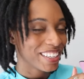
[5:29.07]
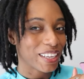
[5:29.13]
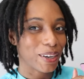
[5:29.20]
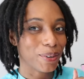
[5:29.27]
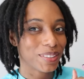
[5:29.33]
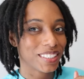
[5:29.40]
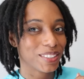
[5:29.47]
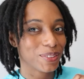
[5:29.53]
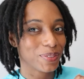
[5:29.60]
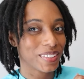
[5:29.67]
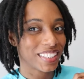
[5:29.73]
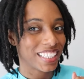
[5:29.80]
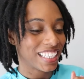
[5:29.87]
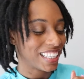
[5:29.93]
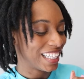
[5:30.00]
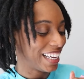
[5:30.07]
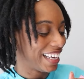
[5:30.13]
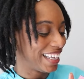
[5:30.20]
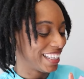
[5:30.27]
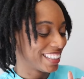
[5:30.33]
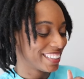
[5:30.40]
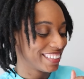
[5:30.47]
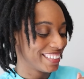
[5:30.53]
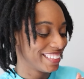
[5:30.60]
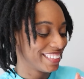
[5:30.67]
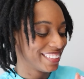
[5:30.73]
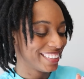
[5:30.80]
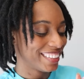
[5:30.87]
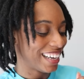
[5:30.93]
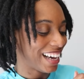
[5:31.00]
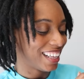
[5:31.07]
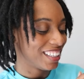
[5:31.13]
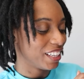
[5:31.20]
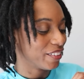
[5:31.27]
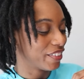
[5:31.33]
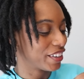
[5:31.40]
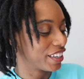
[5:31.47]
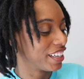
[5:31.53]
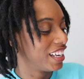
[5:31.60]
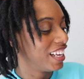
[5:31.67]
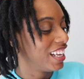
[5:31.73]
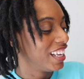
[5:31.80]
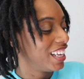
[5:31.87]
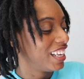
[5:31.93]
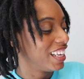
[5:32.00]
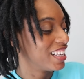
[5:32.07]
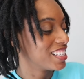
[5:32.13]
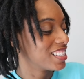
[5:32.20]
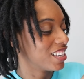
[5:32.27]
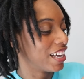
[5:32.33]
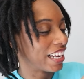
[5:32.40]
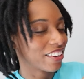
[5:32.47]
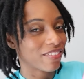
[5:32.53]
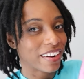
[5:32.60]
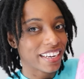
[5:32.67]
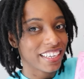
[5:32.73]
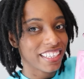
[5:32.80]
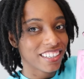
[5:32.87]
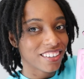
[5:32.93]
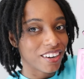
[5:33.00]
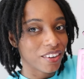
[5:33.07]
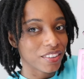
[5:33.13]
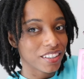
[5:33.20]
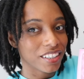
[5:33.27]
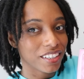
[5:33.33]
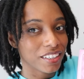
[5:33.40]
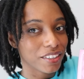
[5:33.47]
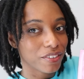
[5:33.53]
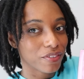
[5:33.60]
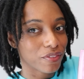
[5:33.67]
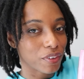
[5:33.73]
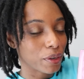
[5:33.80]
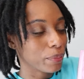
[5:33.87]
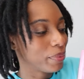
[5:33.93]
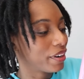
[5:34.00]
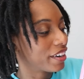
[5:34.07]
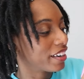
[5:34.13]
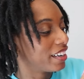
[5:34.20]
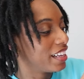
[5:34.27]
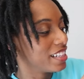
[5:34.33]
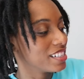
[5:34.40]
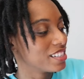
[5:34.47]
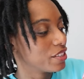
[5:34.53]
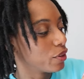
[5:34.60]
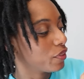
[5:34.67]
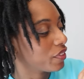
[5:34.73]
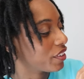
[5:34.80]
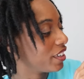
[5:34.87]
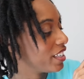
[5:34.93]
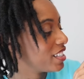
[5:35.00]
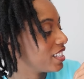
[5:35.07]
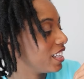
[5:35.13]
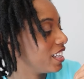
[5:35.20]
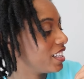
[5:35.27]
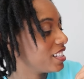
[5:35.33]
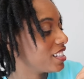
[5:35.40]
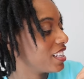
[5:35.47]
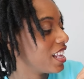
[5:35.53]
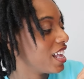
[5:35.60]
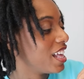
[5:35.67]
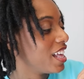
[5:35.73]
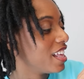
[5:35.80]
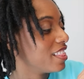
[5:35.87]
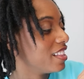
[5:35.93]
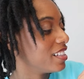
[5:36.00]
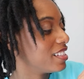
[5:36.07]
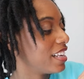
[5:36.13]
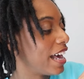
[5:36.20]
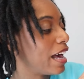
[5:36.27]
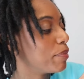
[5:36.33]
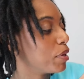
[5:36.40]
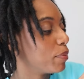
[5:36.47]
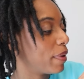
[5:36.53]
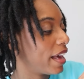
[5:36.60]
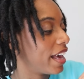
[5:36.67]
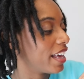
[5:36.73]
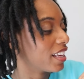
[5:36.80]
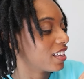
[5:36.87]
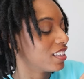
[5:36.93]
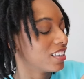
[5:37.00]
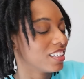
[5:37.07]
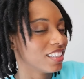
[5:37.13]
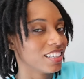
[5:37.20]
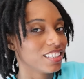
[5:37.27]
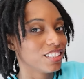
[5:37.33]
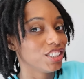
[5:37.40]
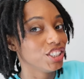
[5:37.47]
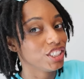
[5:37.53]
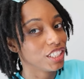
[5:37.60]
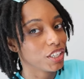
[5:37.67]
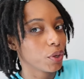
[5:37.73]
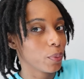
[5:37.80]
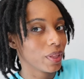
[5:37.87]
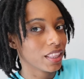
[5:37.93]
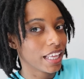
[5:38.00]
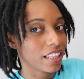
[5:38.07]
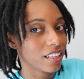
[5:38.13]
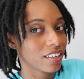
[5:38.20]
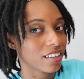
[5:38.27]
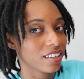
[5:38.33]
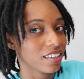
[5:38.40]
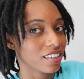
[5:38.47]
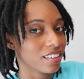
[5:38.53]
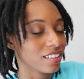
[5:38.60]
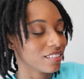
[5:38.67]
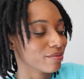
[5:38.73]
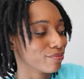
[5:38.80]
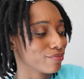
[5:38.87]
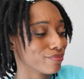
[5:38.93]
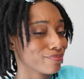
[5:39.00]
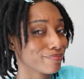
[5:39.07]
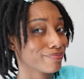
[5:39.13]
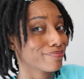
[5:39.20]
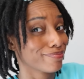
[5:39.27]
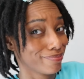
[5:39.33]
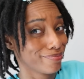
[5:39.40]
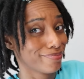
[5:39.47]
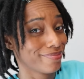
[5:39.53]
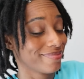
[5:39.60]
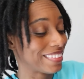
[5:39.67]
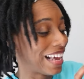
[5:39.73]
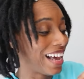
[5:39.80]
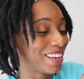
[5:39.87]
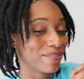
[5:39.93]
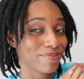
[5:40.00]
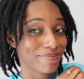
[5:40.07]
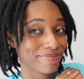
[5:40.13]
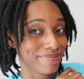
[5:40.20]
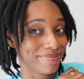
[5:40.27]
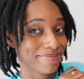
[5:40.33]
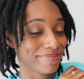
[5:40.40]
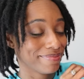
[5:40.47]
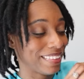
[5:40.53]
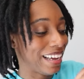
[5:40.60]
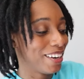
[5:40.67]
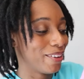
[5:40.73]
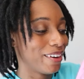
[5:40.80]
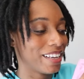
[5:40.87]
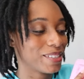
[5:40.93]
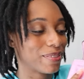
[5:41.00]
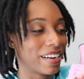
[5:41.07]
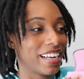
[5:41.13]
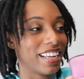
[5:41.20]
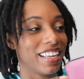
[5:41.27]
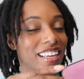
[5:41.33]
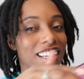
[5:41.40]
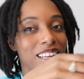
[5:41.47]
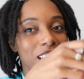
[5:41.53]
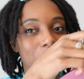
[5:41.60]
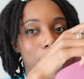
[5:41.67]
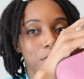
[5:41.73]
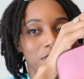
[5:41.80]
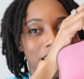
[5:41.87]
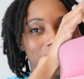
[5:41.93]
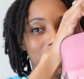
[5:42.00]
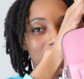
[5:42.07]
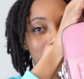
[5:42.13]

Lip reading: Coach is really like, I love her. It's like right here on the front part in silver, it says the Tabby bag, genuine leather. I know that's right. I'm gonna try to